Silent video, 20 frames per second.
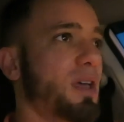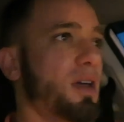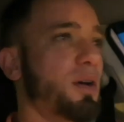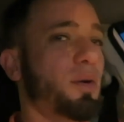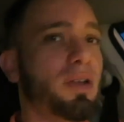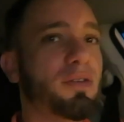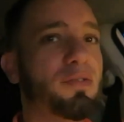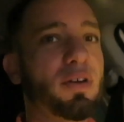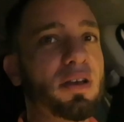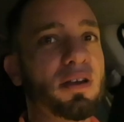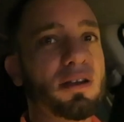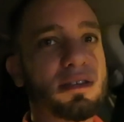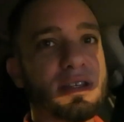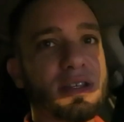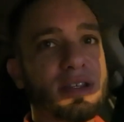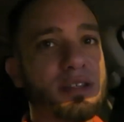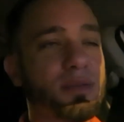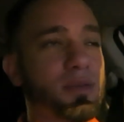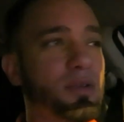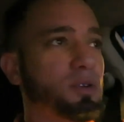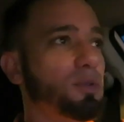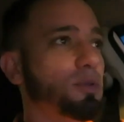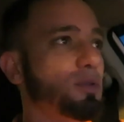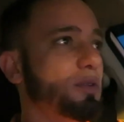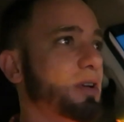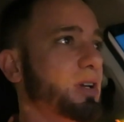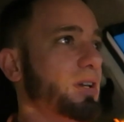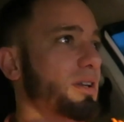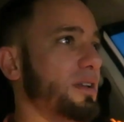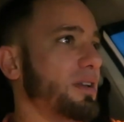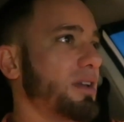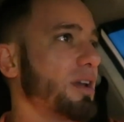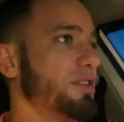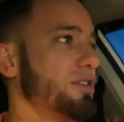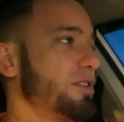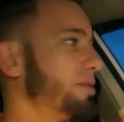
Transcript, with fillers: That way, if I see something cool, I can catch